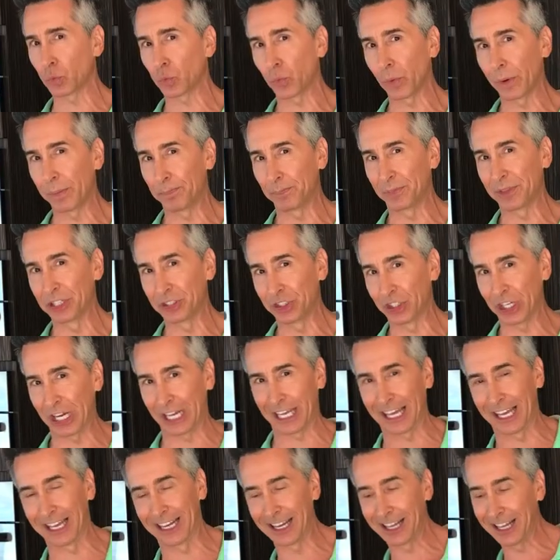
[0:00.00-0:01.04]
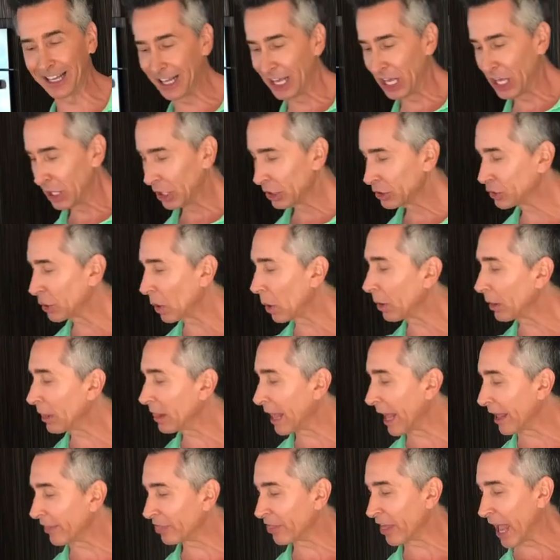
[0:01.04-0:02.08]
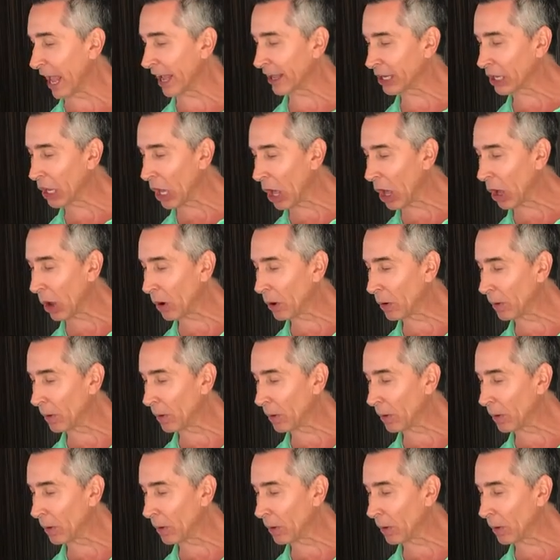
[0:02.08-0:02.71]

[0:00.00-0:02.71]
rip the chicken. So let that go